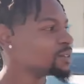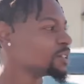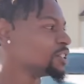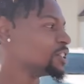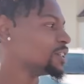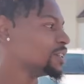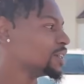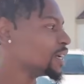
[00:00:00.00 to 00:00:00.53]
just
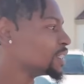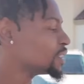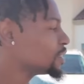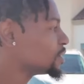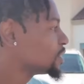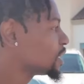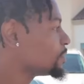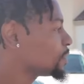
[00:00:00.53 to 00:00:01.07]
want to show you guys a
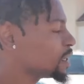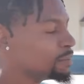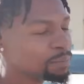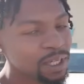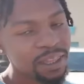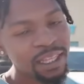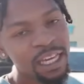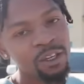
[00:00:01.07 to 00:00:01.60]
little
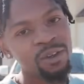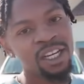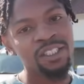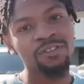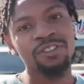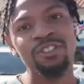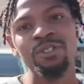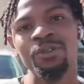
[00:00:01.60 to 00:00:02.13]
something, but thank you
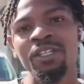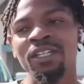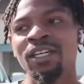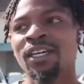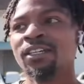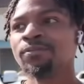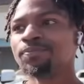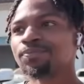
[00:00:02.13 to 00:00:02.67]
guys for tuning
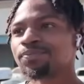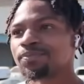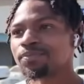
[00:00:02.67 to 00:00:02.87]
in.